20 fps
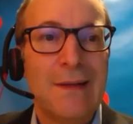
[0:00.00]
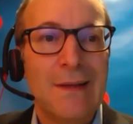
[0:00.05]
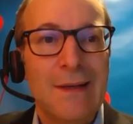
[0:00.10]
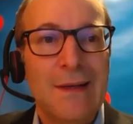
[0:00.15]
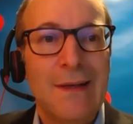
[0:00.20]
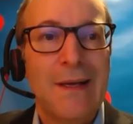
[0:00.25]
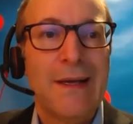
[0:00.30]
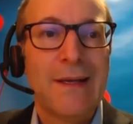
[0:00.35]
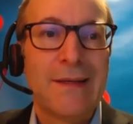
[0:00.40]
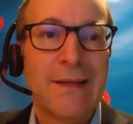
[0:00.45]

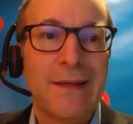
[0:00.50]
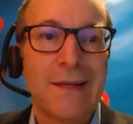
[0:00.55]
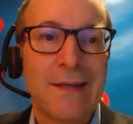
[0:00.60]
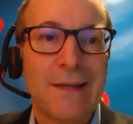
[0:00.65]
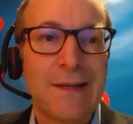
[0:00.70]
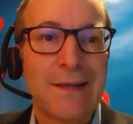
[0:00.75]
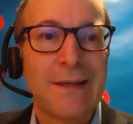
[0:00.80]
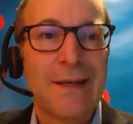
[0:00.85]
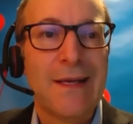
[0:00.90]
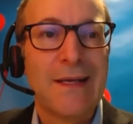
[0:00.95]

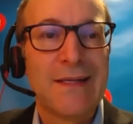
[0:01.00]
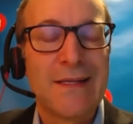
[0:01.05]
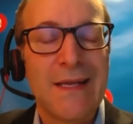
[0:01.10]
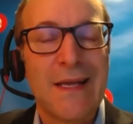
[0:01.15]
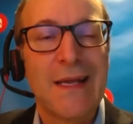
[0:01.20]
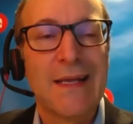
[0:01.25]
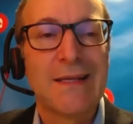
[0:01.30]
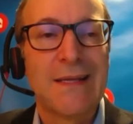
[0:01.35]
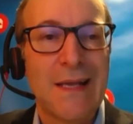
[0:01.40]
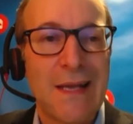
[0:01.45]

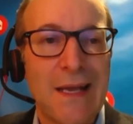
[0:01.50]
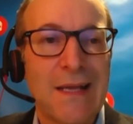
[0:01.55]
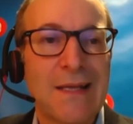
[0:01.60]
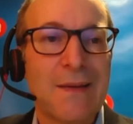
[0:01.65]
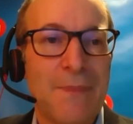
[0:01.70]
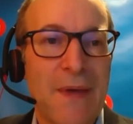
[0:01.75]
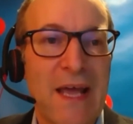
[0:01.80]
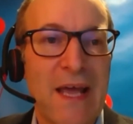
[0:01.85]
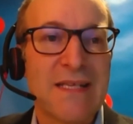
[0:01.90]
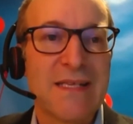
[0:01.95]
it
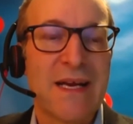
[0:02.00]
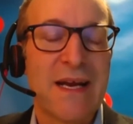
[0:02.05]
depends,